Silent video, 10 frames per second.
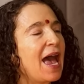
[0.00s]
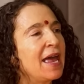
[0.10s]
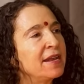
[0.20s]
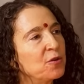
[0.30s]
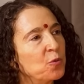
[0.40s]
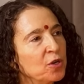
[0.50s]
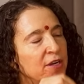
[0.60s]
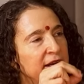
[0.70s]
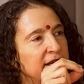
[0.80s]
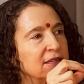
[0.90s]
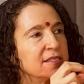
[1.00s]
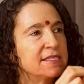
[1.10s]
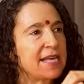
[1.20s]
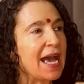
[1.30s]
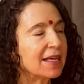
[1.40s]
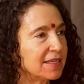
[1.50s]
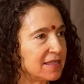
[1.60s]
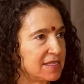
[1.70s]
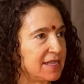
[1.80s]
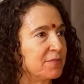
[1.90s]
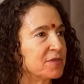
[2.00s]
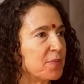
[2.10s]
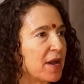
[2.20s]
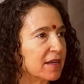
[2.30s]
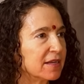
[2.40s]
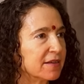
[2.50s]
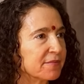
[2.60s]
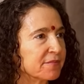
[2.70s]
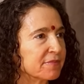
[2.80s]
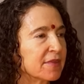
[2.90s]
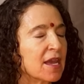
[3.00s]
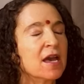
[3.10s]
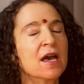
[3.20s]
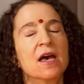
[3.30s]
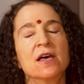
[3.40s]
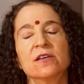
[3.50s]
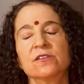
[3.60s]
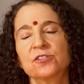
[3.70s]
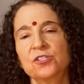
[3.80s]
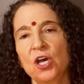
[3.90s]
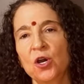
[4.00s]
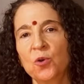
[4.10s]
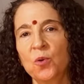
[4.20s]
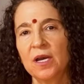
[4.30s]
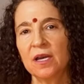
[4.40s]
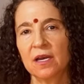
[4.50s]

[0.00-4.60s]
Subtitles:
And we're in exactly the same spot. So